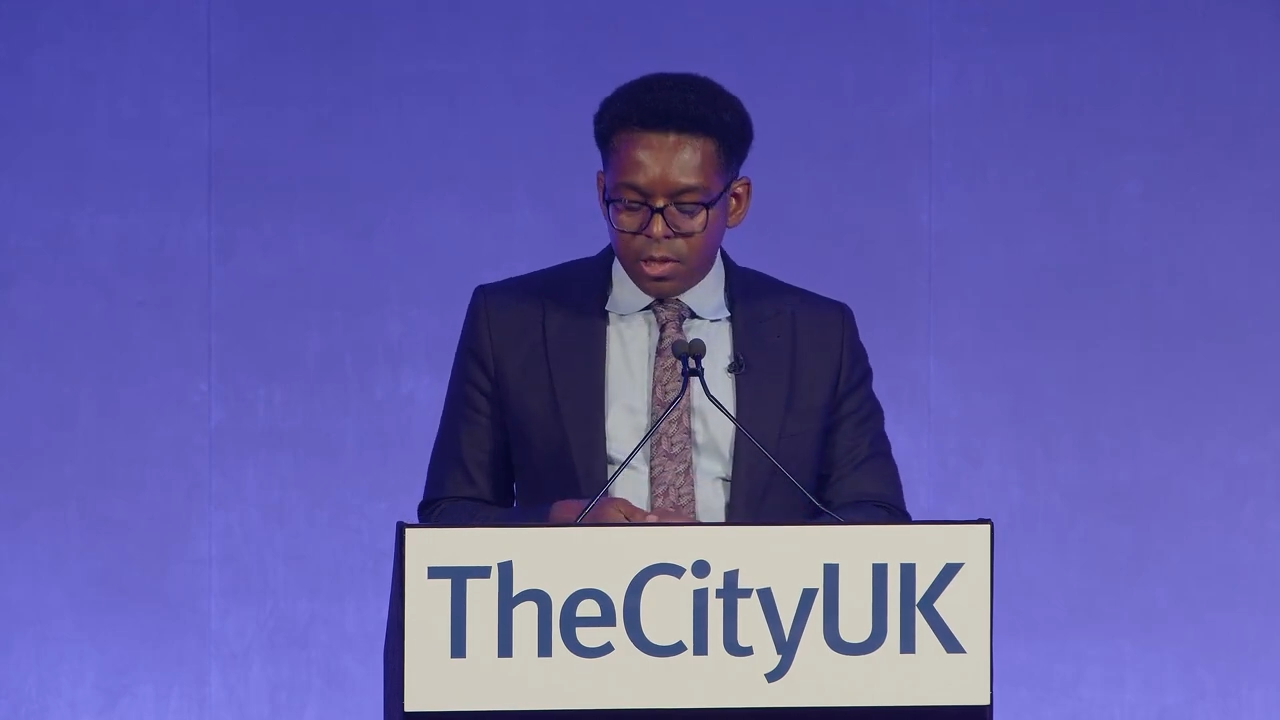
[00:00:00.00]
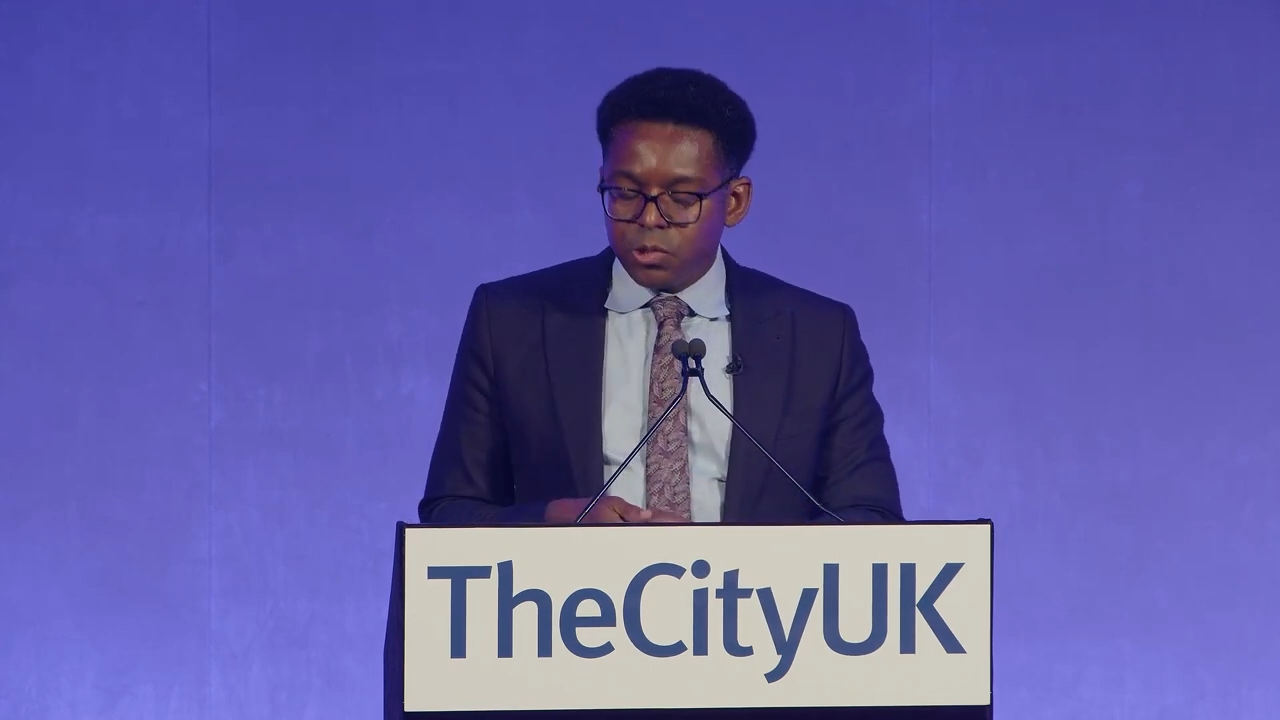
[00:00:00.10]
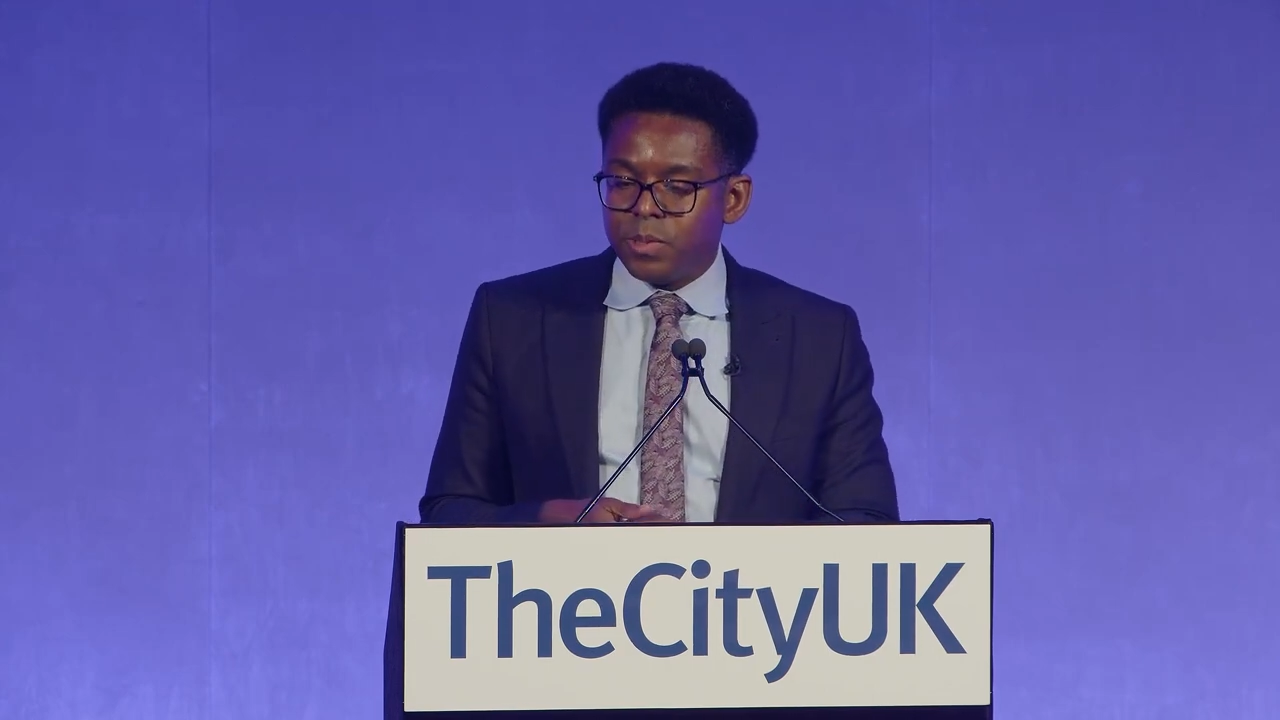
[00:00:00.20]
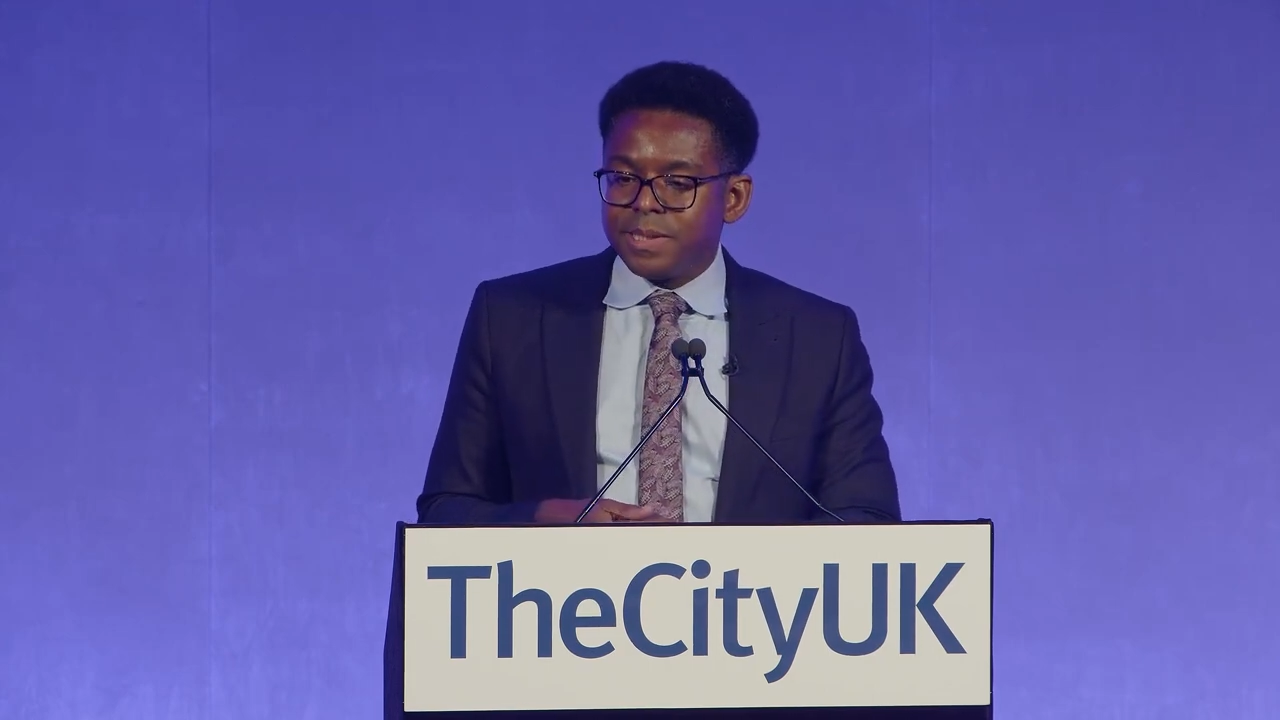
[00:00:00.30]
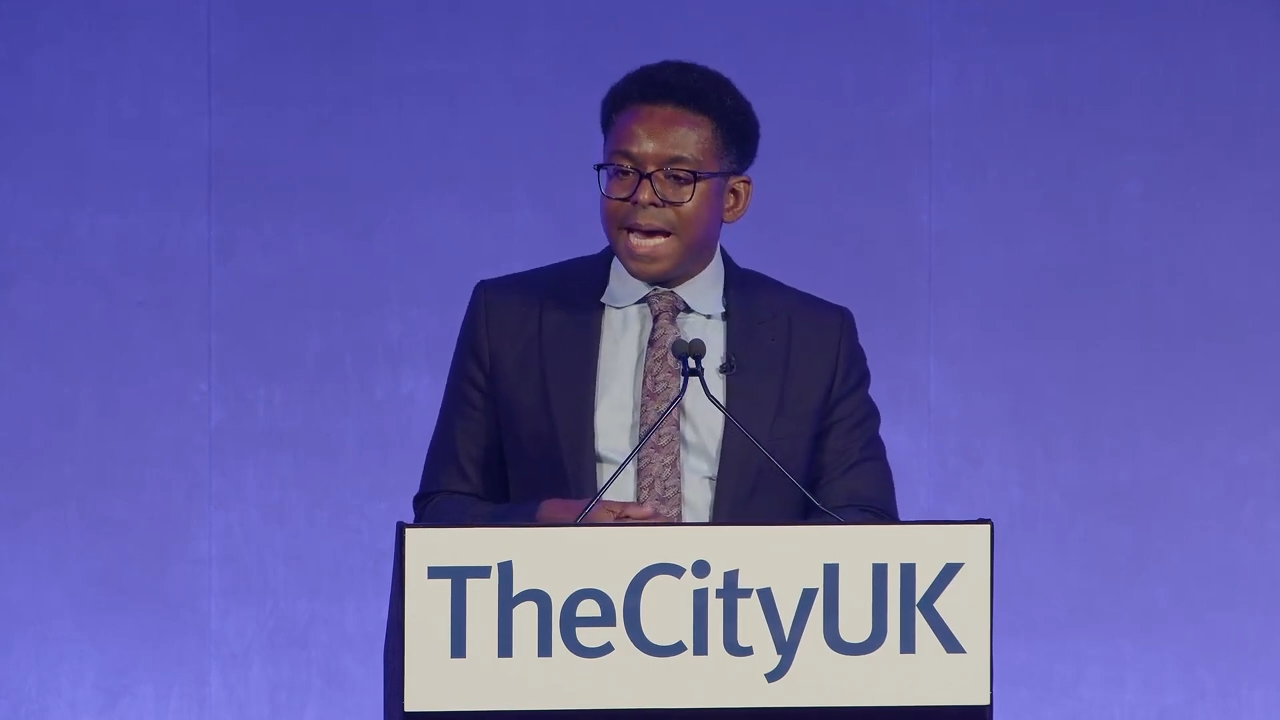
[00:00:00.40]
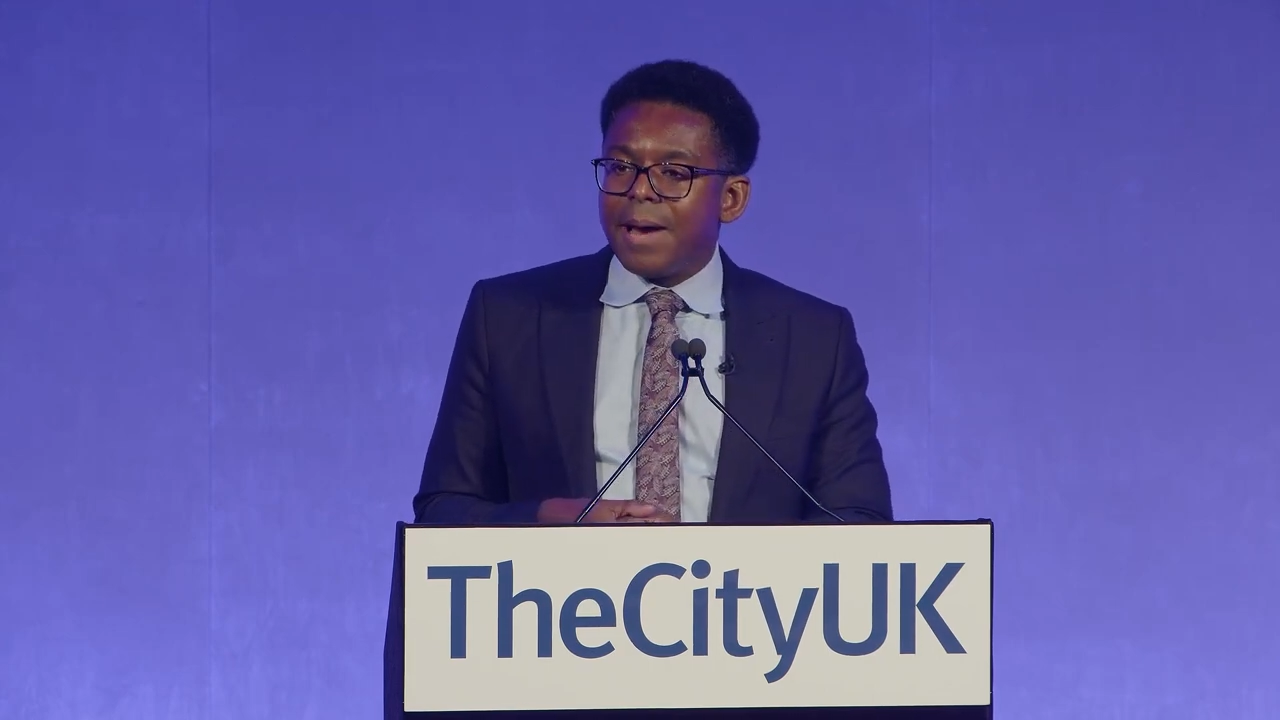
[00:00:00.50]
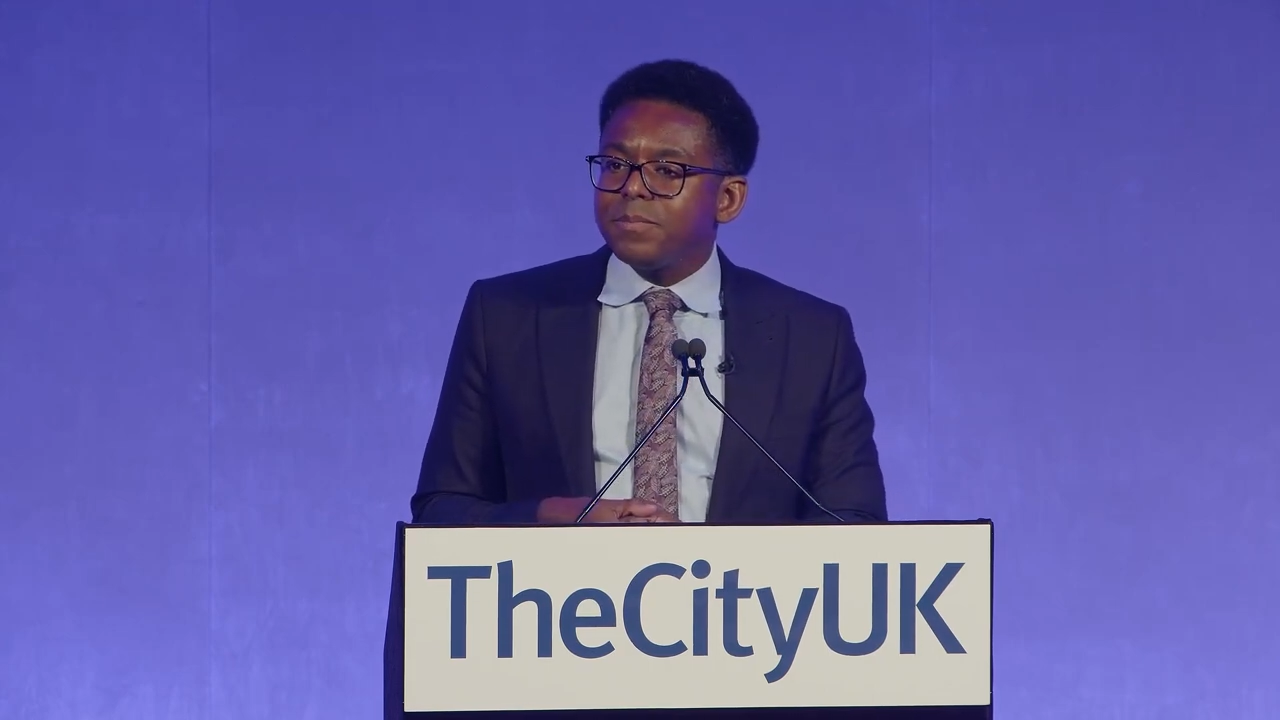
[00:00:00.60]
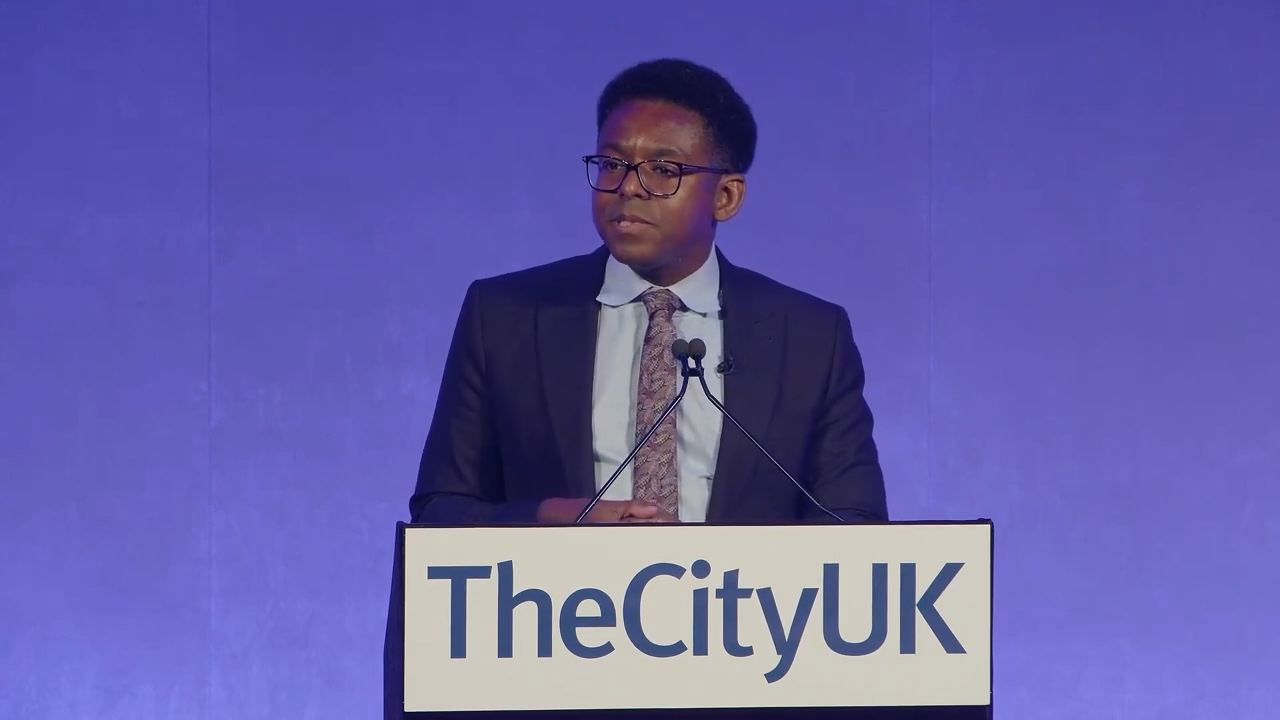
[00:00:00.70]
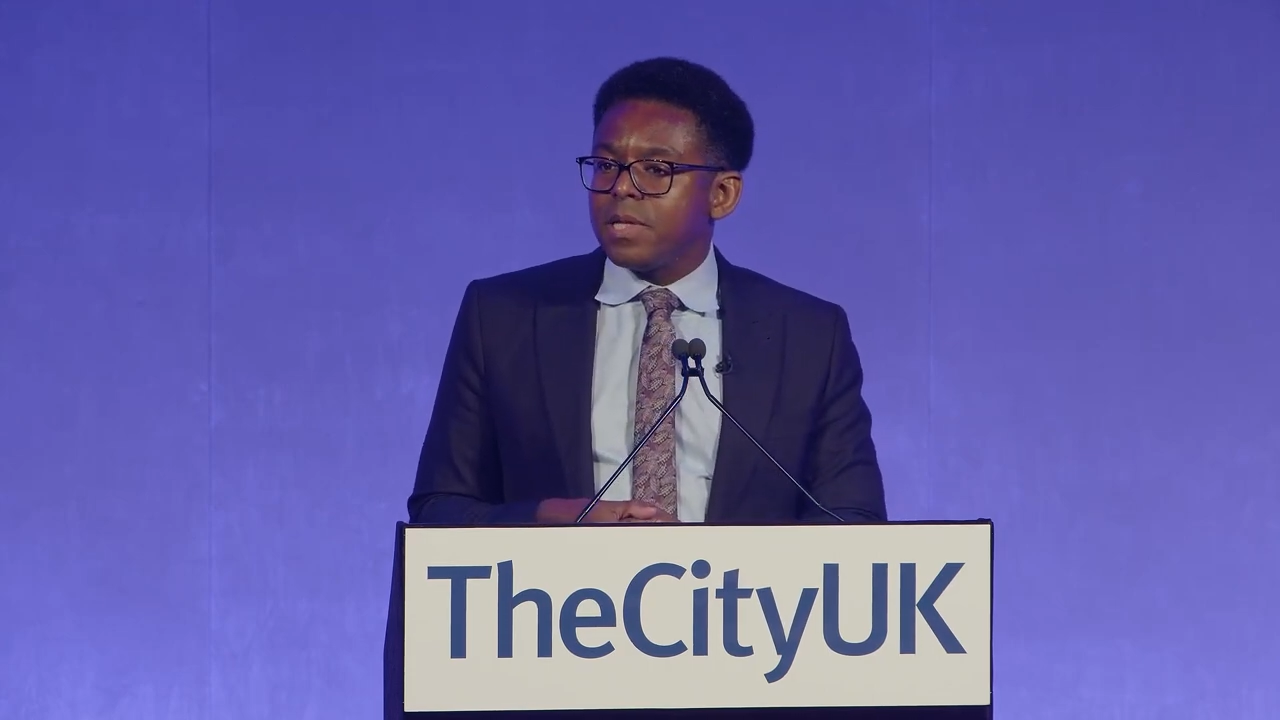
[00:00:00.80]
to adapt to